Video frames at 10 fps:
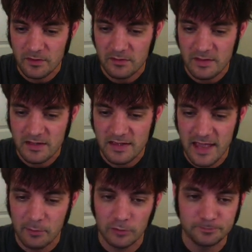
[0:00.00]
the
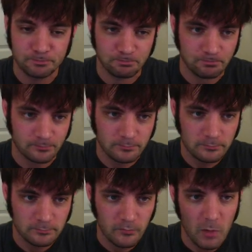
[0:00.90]
YAML,
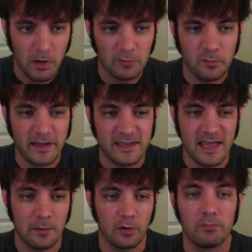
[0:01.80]
PubSpec
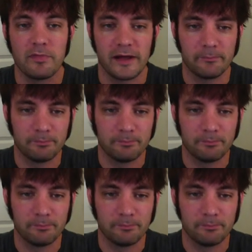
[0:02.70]
YAML thing.